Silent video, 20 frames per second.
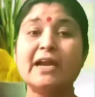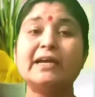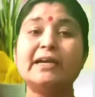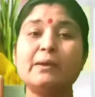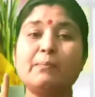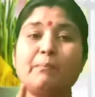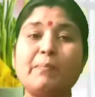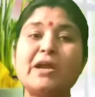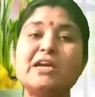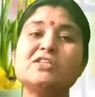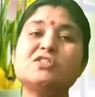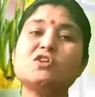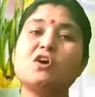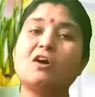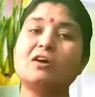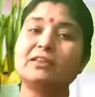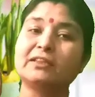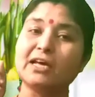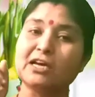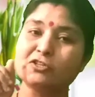depends
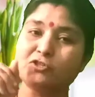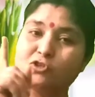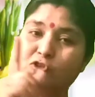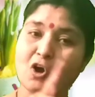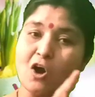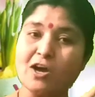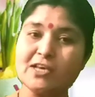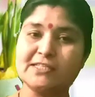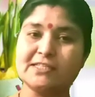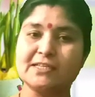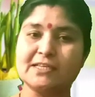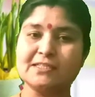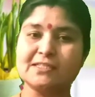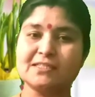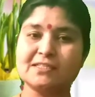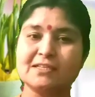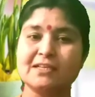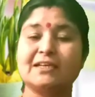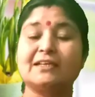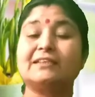on the
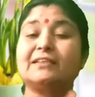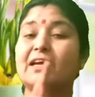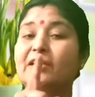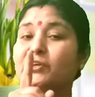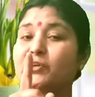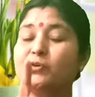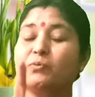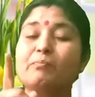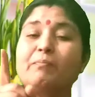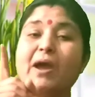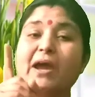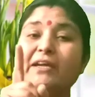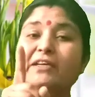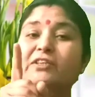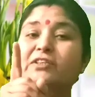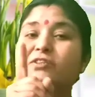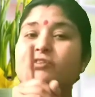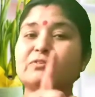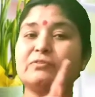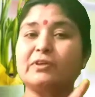choices that you
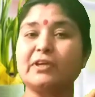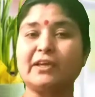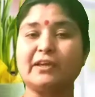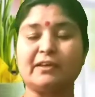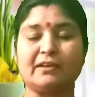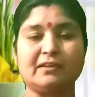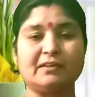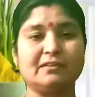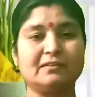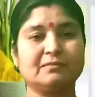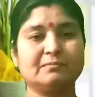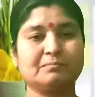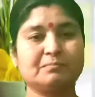make today.